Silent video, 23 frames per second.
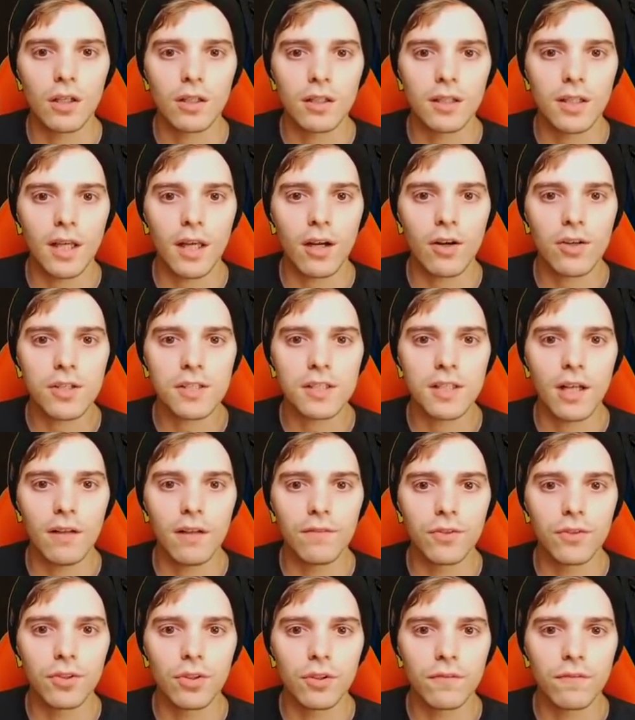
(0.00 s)
get
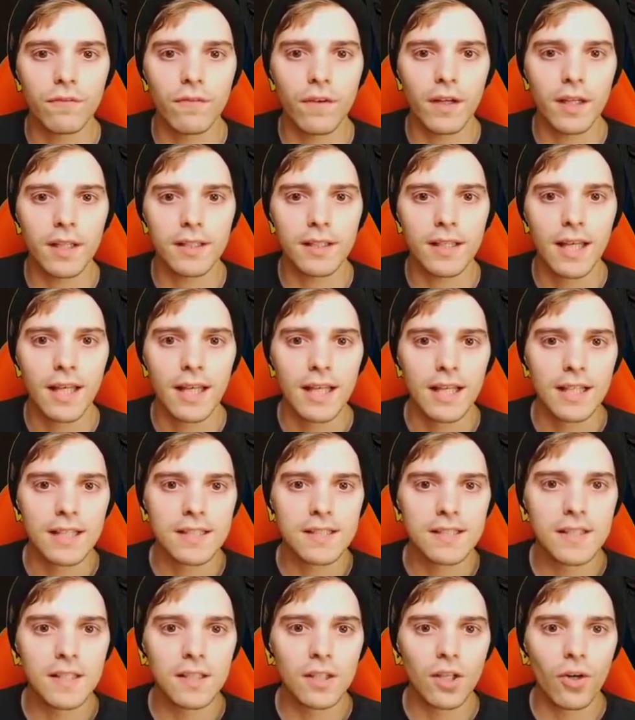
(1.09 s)
ourselves the good friend
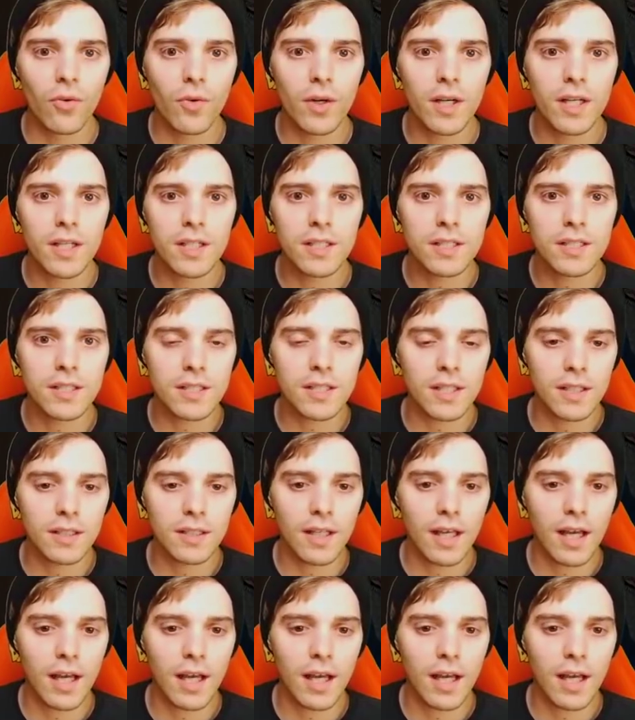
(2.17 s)
Cinderace in the